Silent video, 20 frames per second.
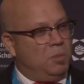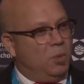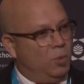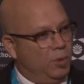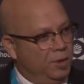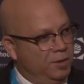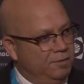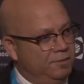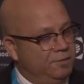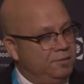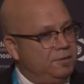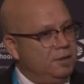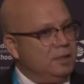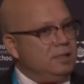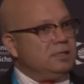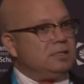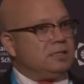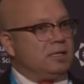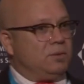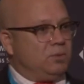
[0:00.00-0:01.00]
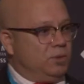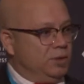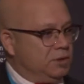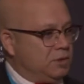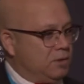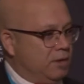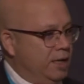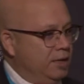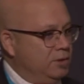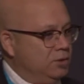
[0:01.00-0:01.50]
But one of the things that we're
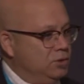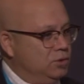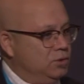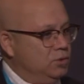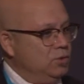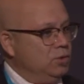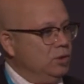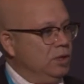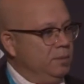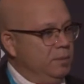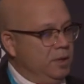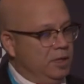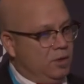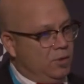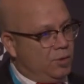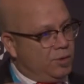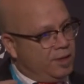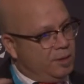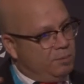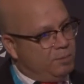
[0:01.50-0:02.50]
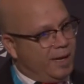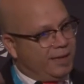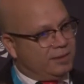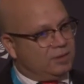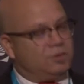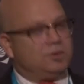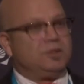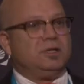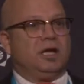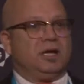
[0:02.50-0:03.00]
trying to do, let me come
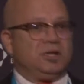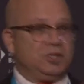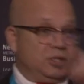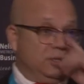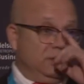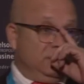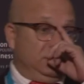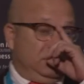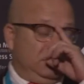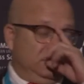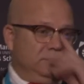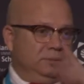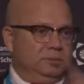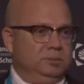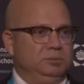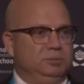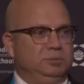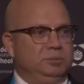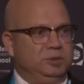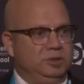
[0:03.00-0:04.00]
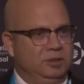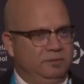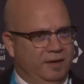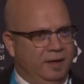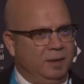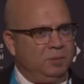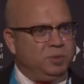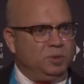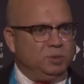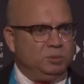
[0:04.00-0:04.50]
back to the National
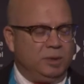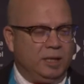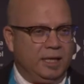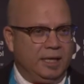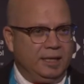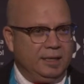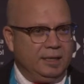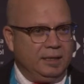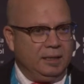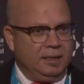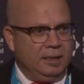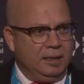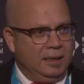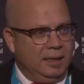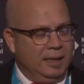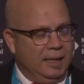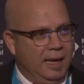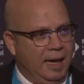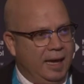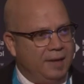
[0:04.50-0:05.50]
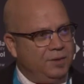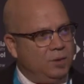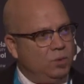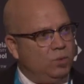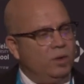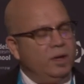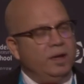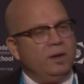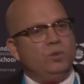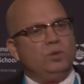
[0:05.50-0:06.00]
Development Plan, and
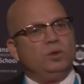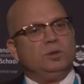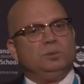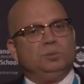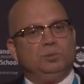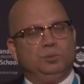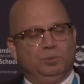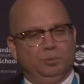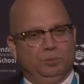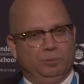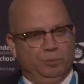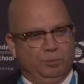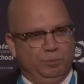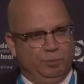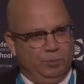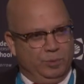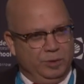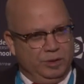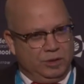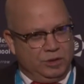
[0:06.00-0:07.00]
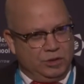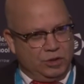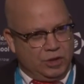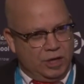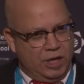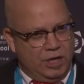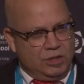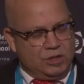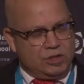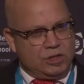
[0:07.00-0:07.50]
the way we'll be
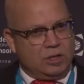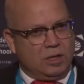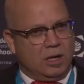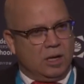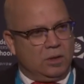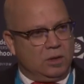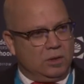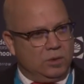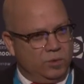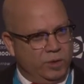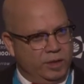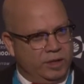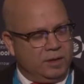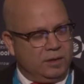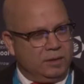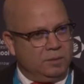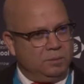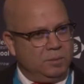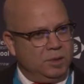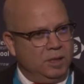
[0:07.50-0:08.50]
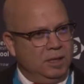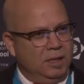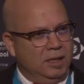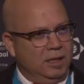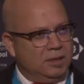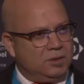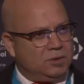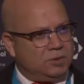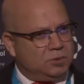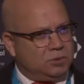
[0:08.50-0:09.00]
changing our curriculum,
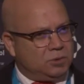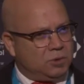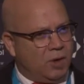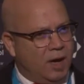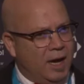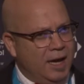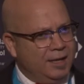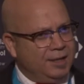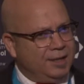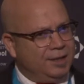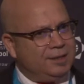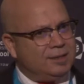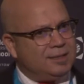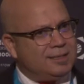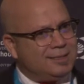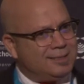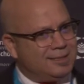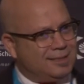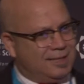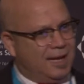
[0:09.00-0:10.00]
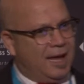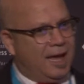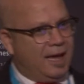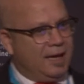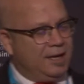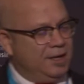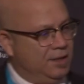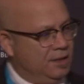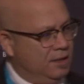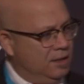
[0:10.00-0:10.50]
is to try and
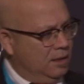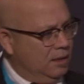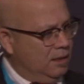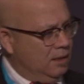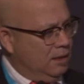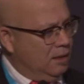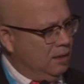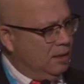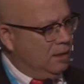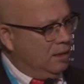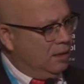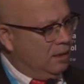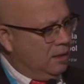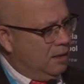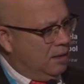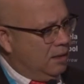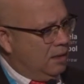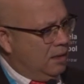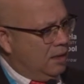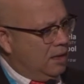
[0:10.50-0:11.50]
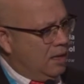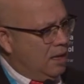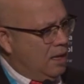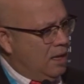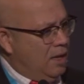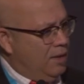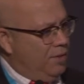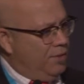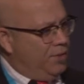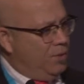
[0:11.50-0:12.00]
understand
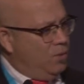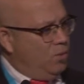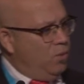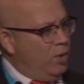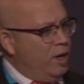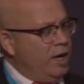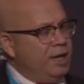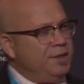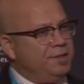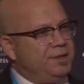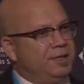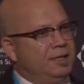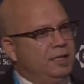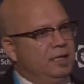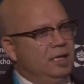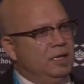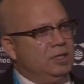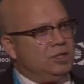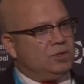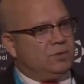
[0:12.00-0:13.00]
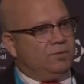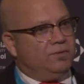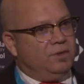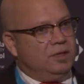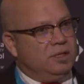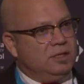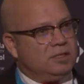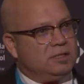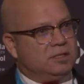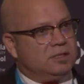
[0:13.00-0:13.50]
the way that each of
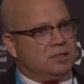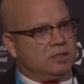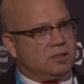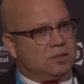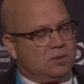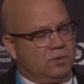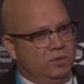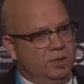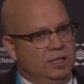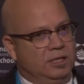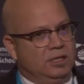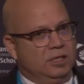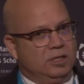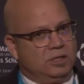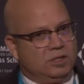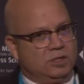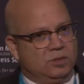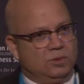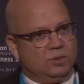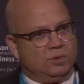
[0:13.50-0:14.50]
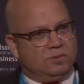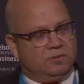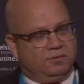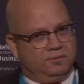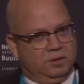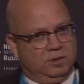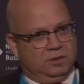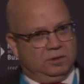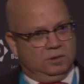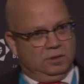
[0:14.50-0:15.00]
these discrete issues
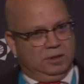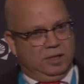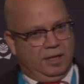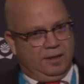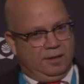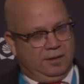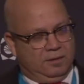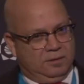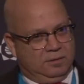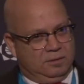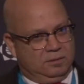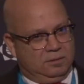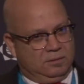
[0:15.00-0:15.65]
fit together.